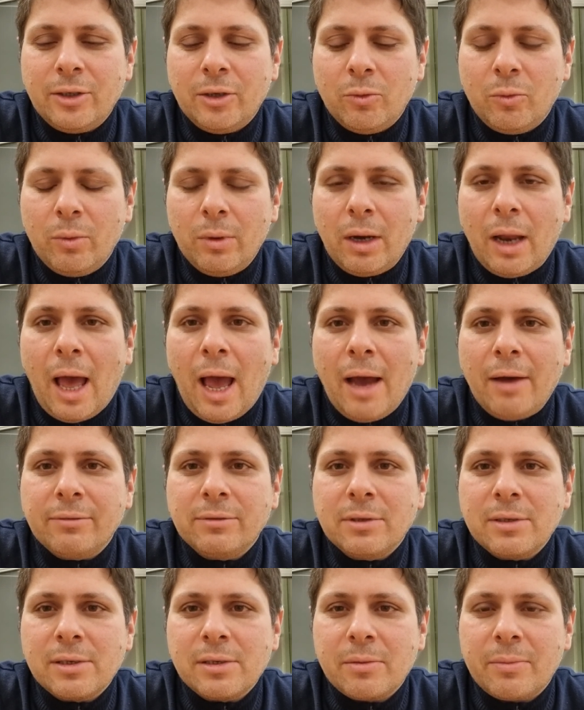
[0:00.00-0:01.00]
you will have
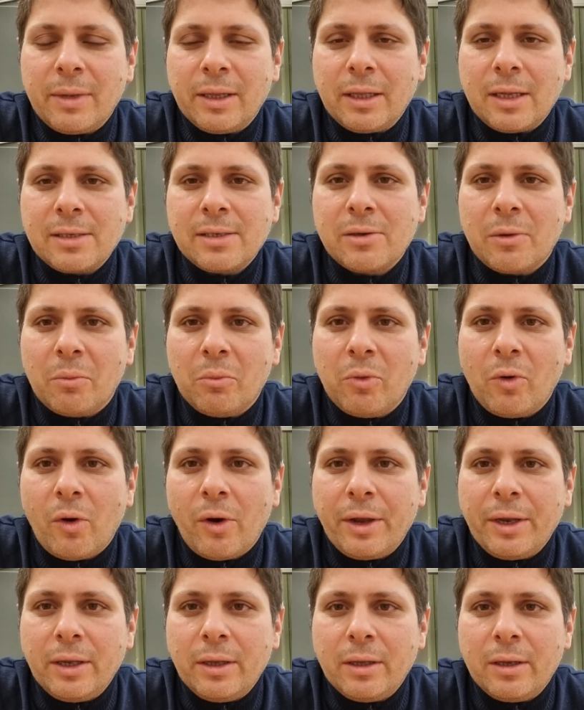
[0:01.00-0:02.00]
to submit at some
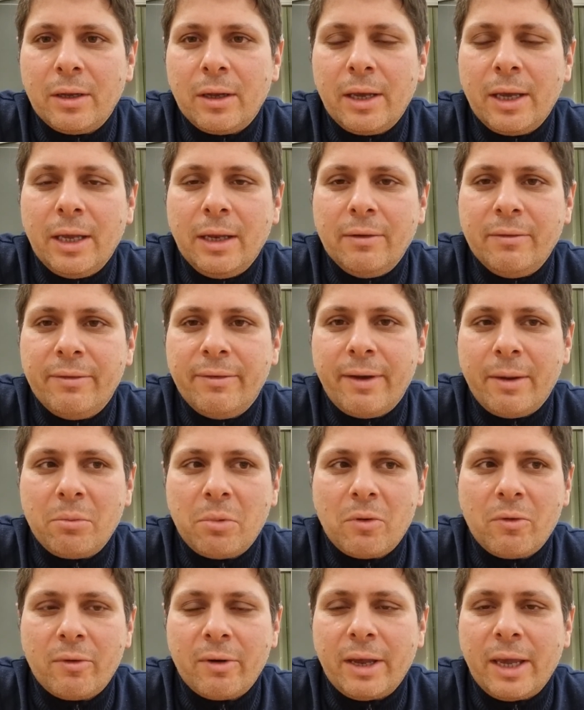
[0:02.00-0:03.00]
point in
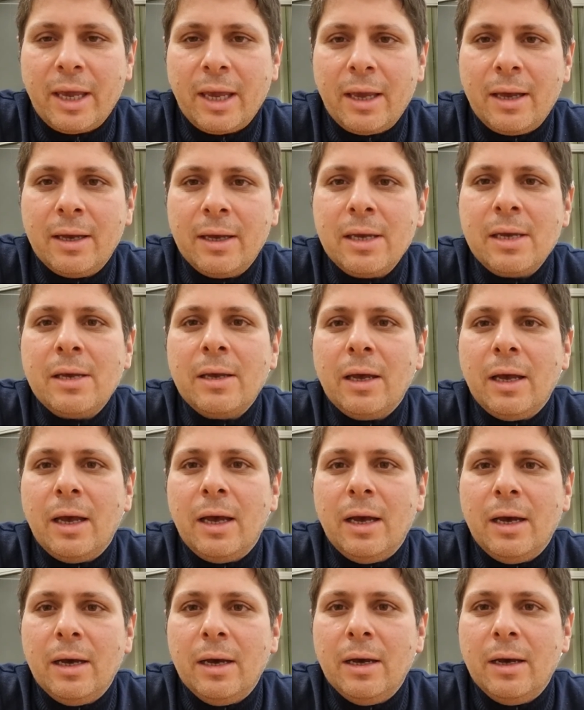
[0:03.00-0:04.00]
February.
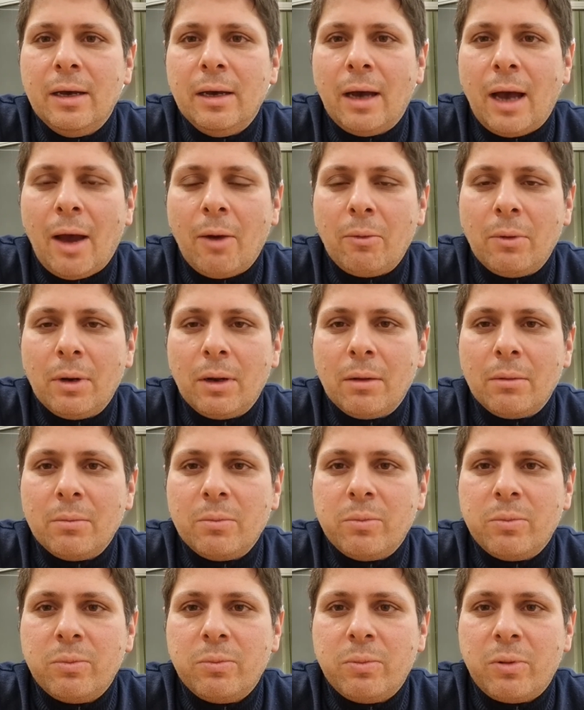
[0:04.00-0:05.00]
I will
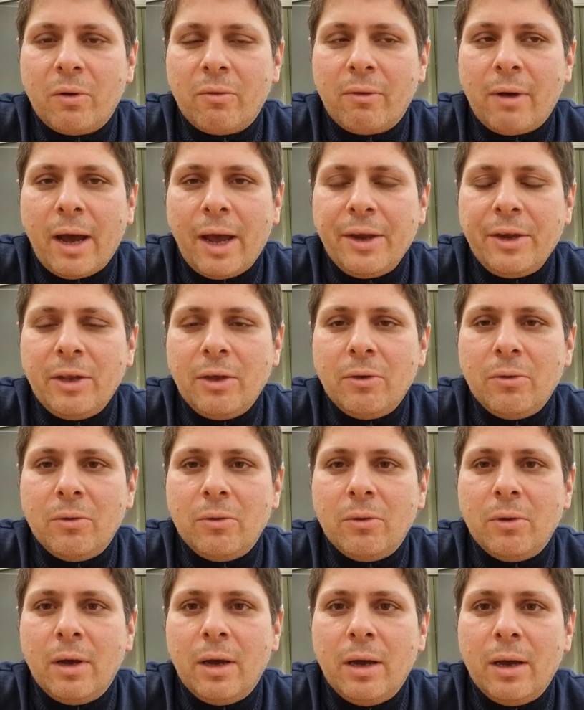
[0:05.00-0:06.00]
provide
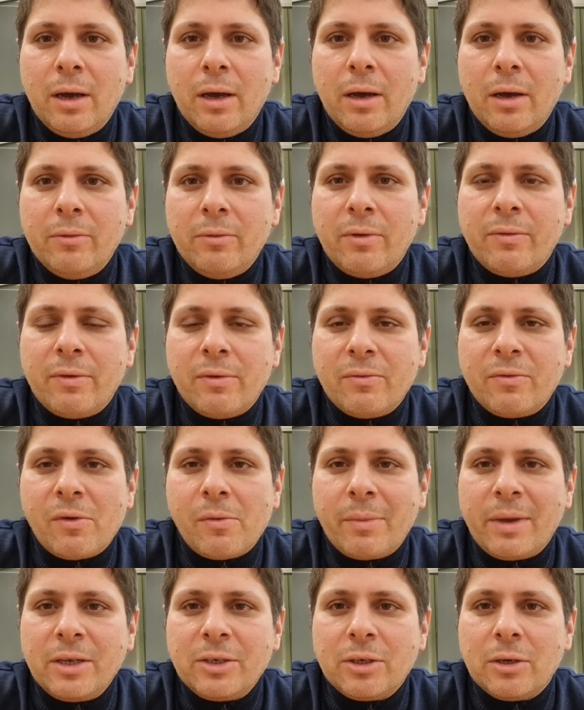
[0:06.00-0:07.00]
you with
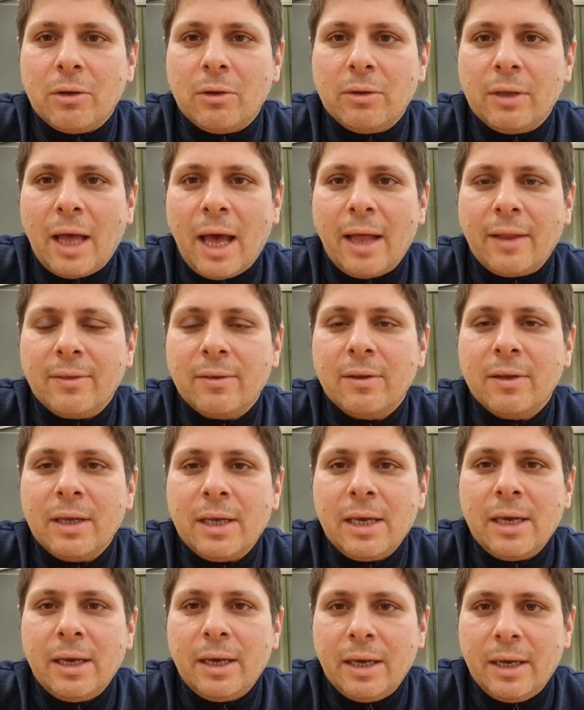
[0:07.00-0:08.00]
information on that
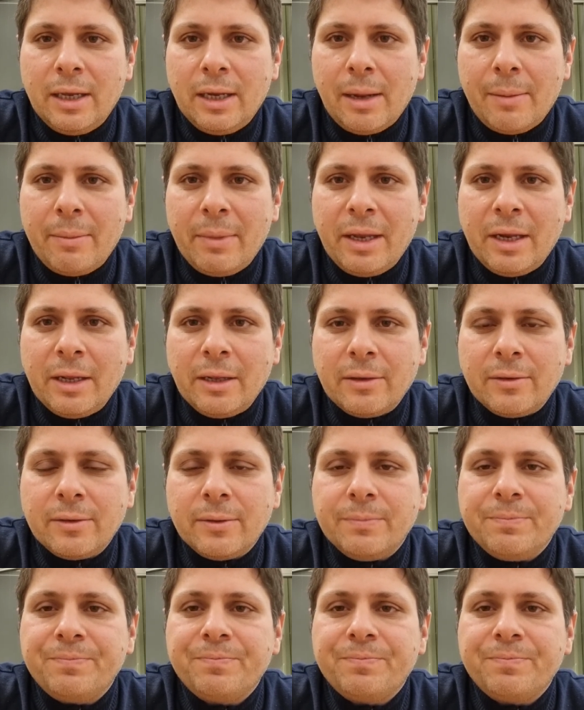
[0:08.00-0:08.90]
in a minute.